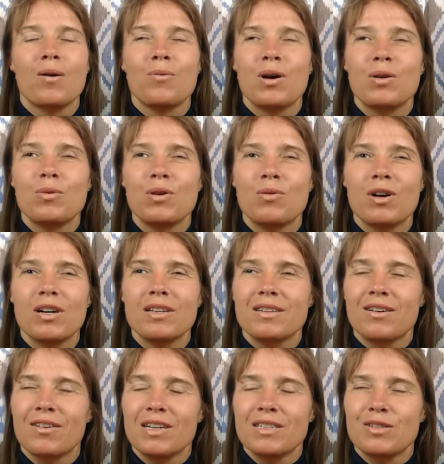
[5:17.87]
When we were in
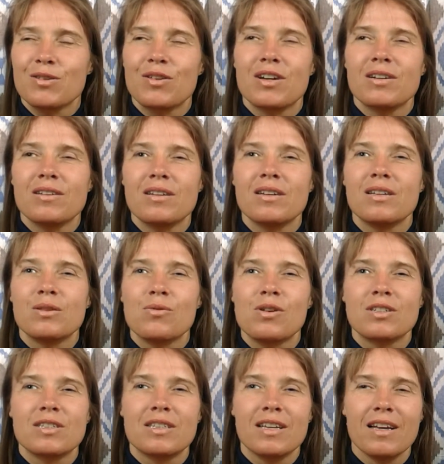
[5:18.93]
the restaurant, it
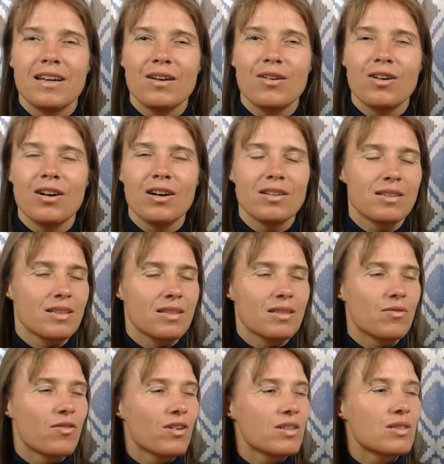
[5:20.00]
was Diego.
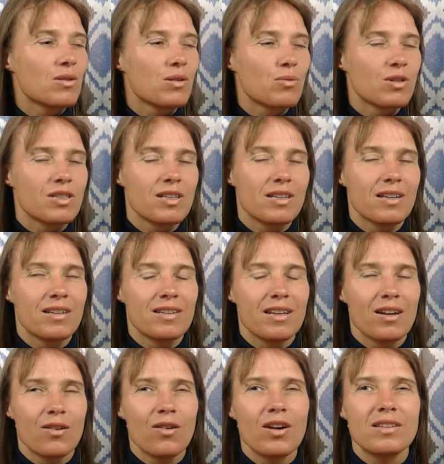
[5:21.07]
First it was sitting
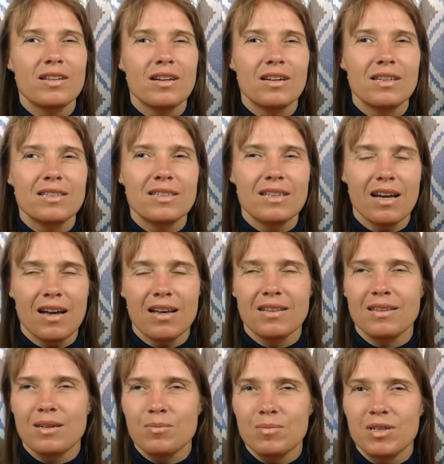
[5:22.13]
Diego, and then Lisa,
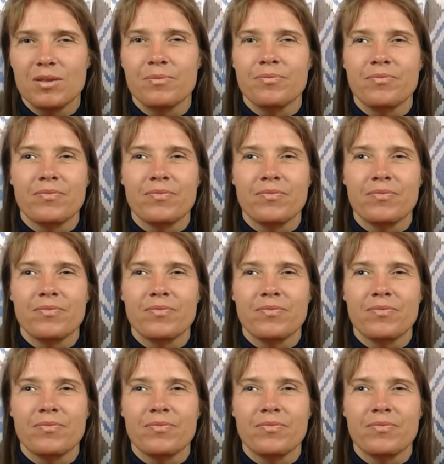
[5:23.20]
and then me.